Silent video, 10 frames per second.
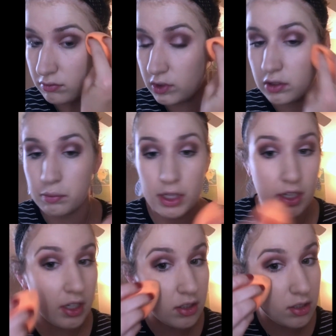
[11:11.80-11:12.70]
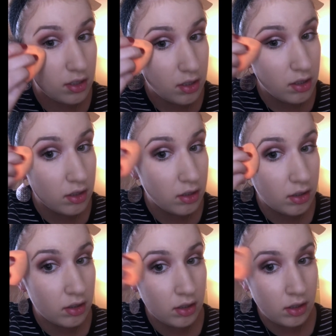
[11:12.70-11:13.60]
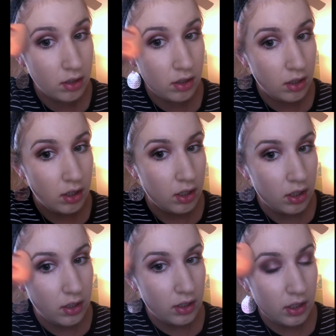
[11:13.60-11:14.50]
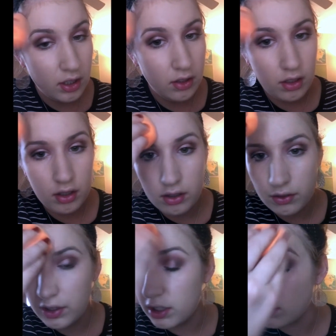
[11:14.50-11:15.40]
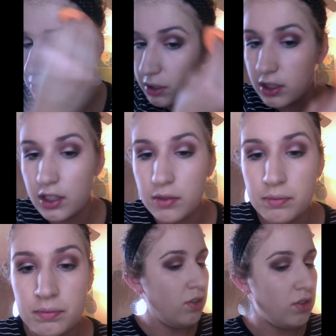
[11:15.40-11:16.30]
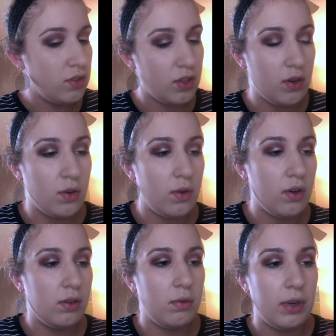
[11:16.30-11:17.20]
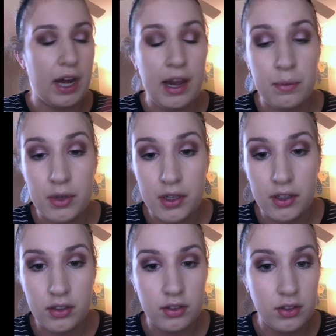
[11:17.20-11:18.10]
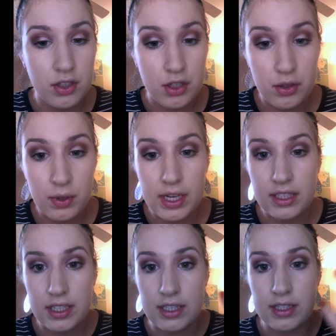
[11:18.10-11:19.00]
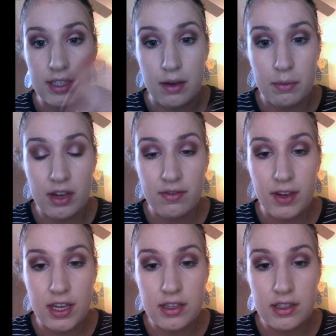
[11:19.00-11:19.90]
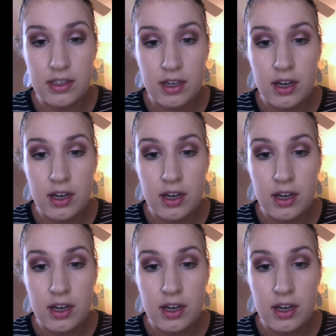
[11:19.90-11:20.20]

Just making sure everything's blended in. So what I will do is then set my face.